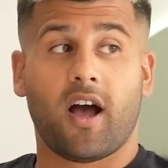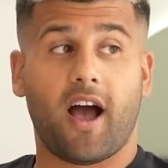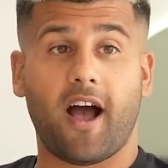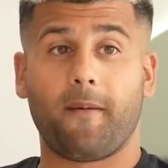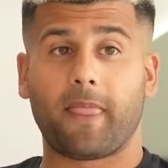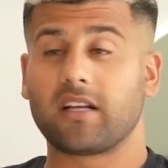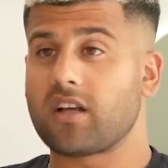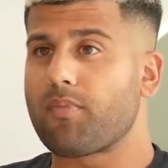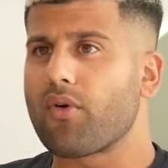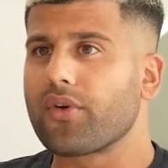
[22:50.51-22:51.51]
Yeah. He's
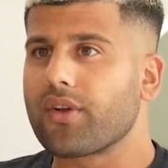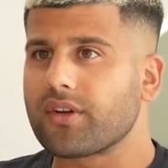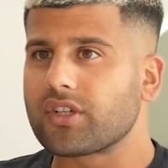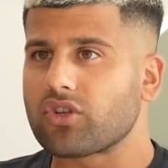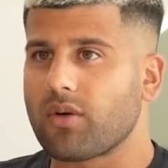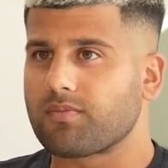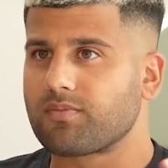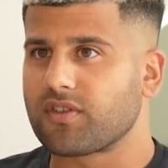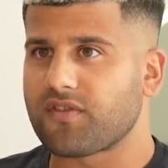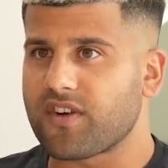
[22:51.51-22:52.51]
like, bro, you know this
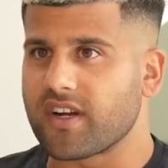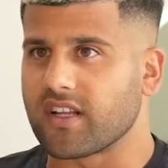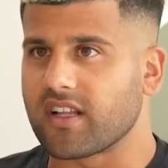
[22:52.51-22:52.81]
shop is free.